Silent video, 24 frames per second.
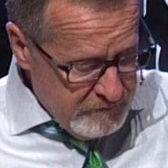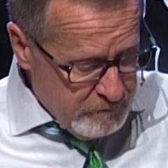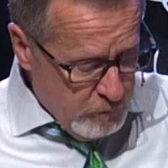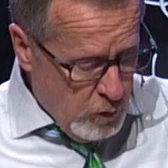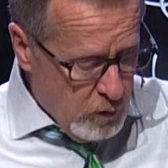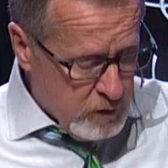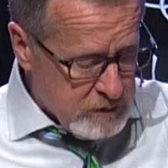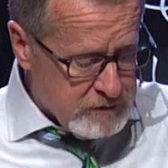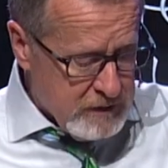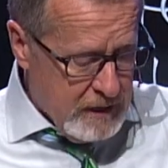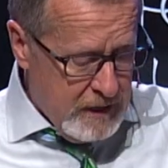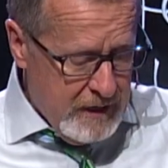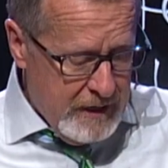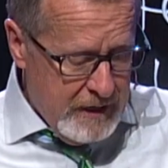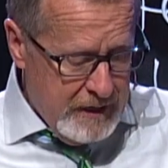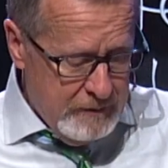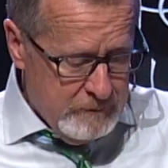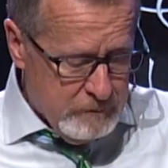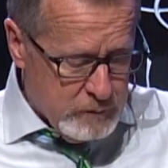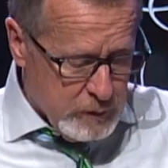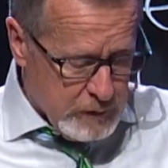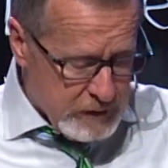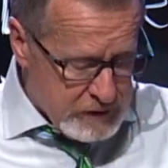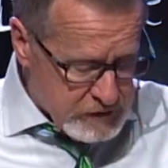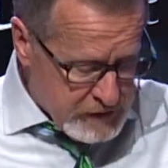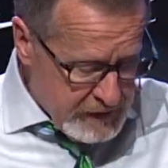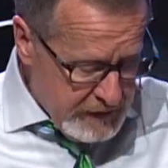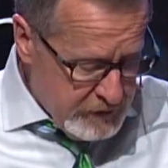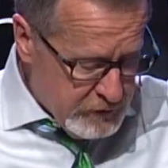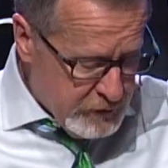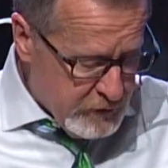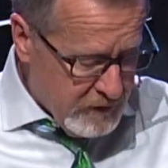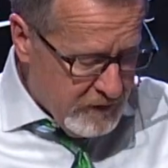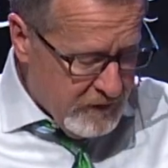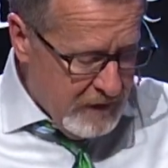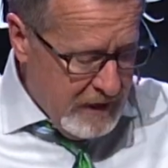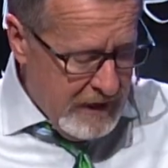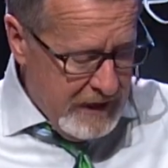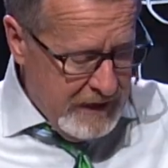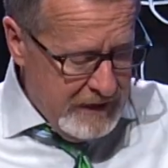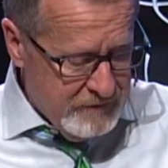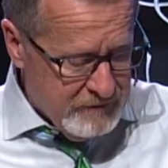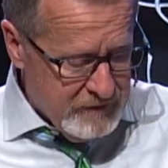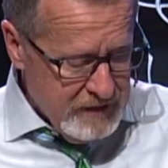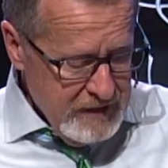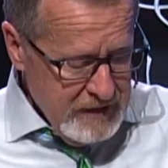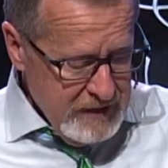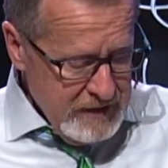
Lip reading: more time, to extend your life,